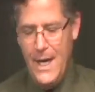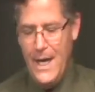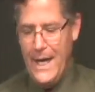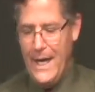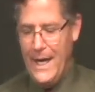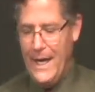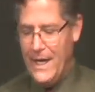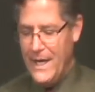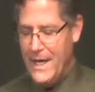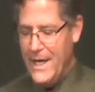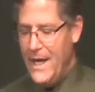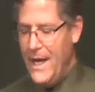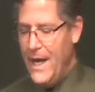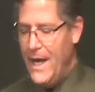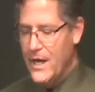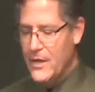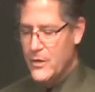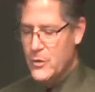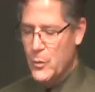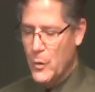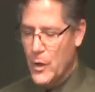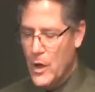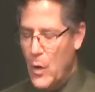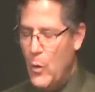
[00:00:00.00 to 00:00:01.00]
And again,
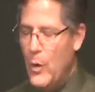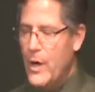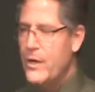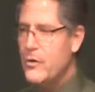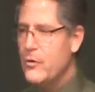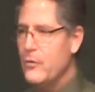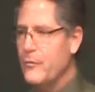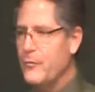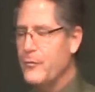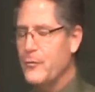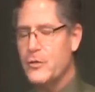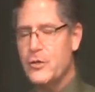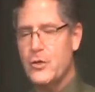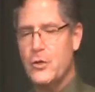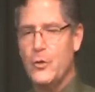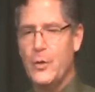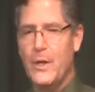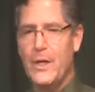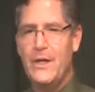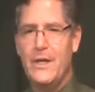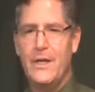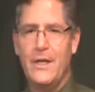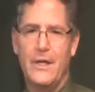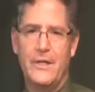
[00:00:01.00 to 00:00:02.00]
as we're going through 1
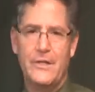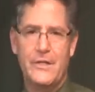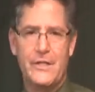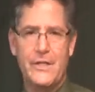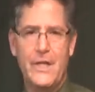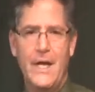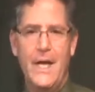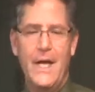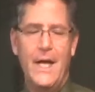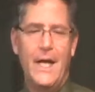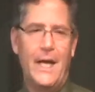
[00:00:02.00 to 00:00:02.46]
Corinthians,